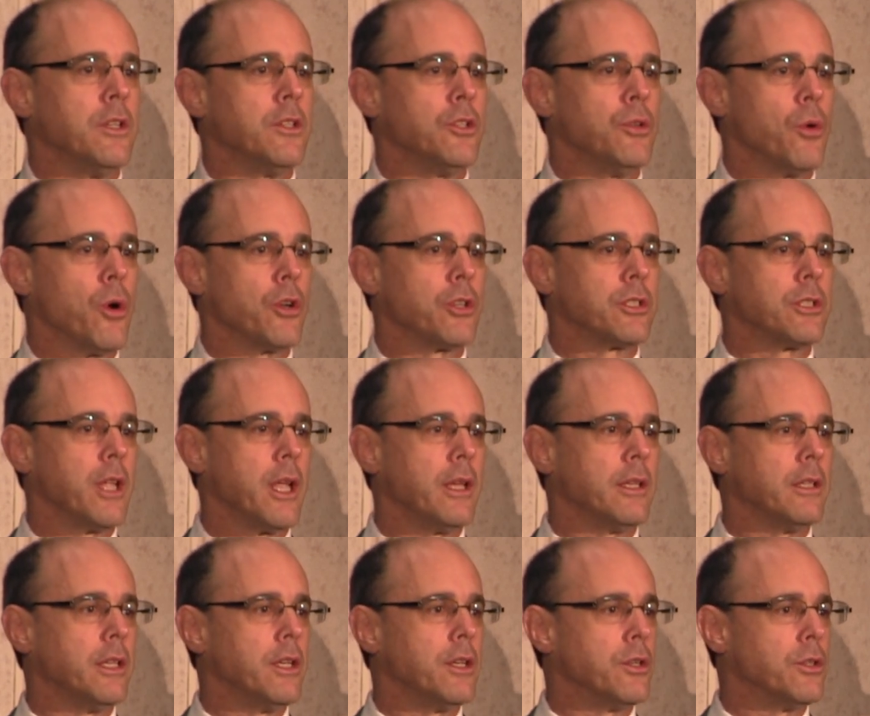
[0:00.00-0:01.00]
to our state
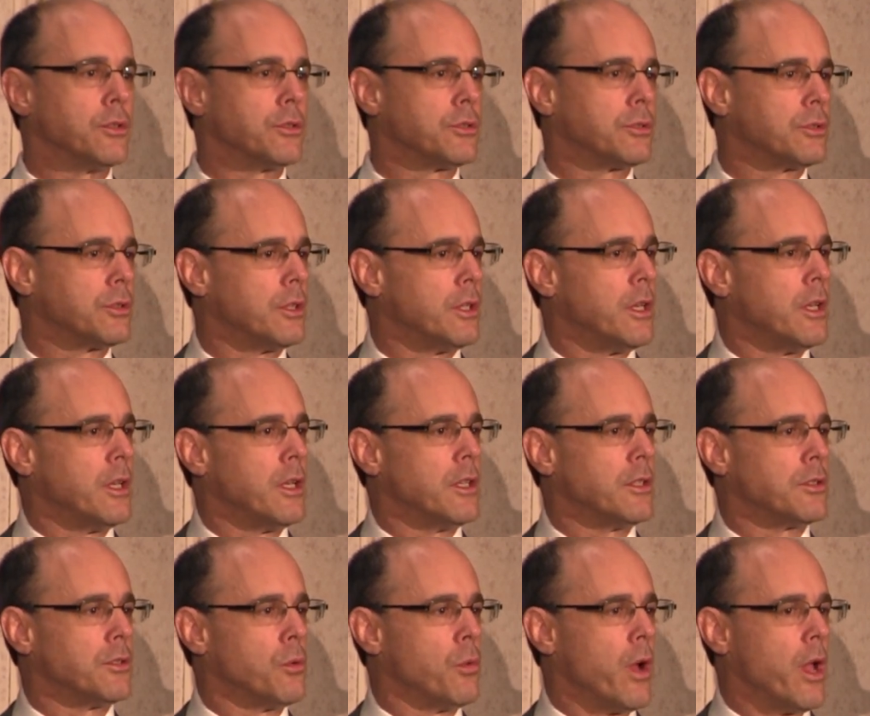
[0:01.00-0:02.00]
leaders
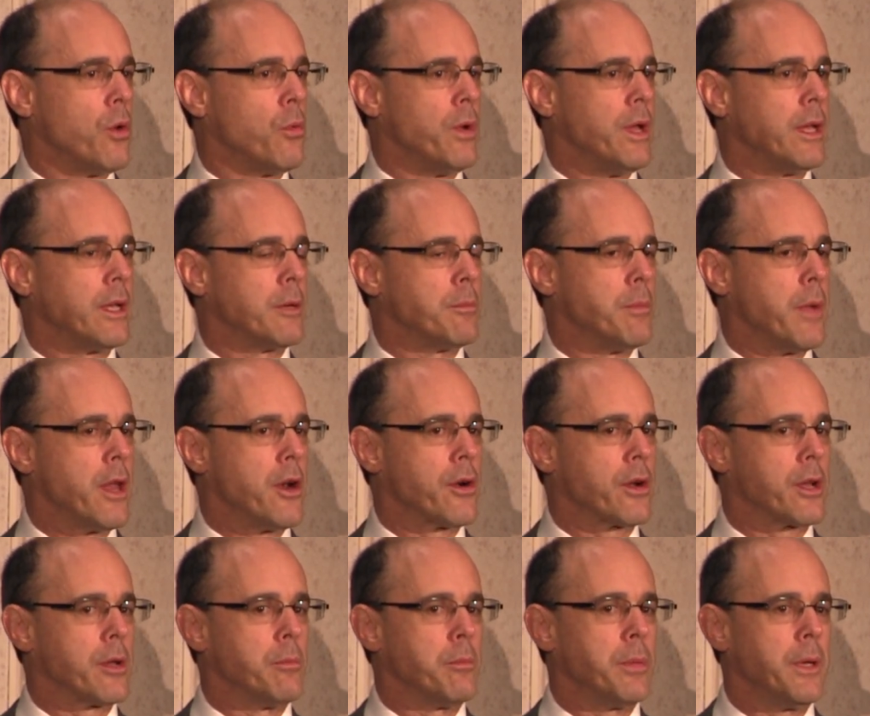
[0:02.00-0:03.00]
is the way we can better
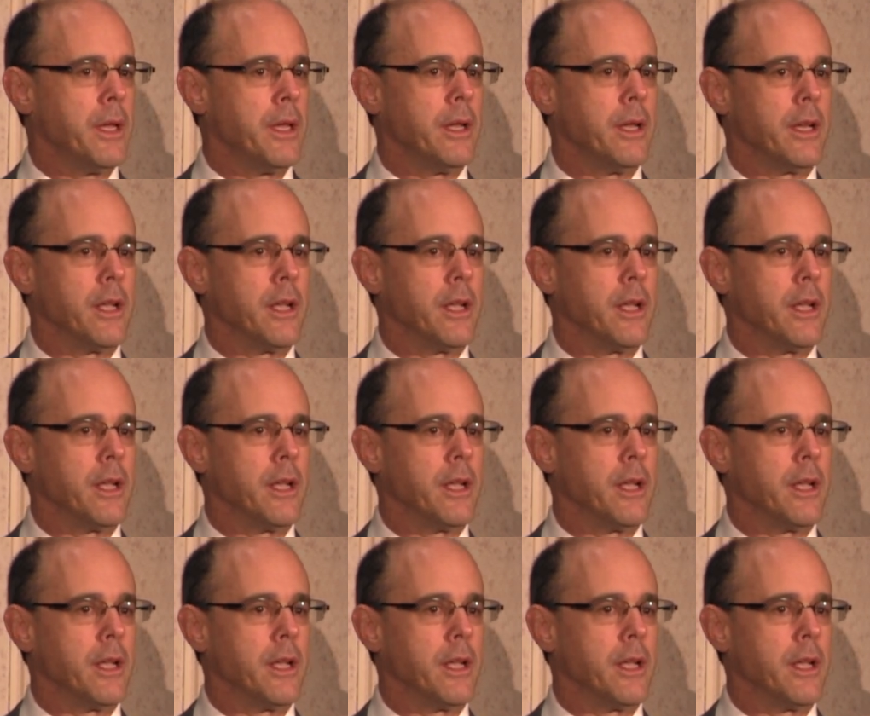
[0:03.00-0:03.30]
compete